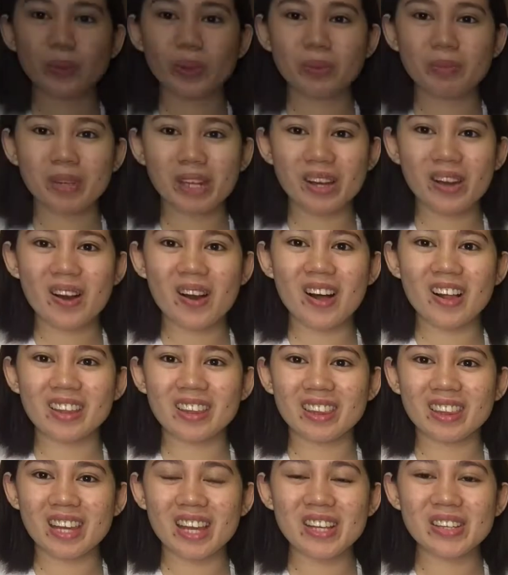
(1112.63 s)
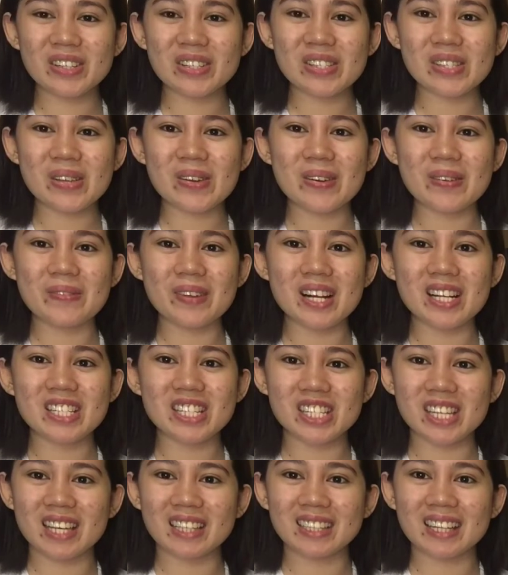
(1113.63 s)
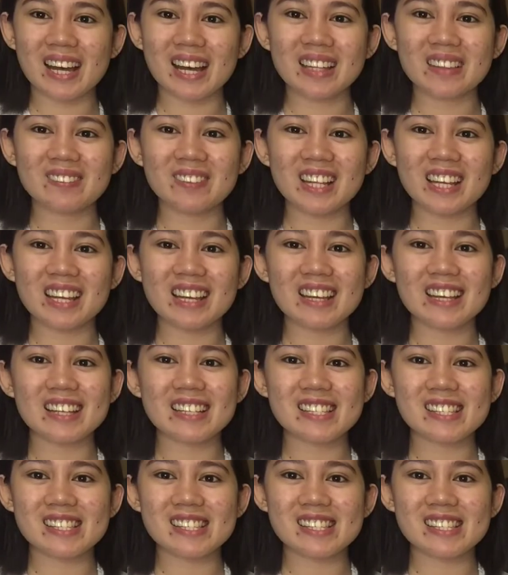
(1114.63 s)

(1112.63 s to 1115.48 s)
would be all. Thank you so much and God bless.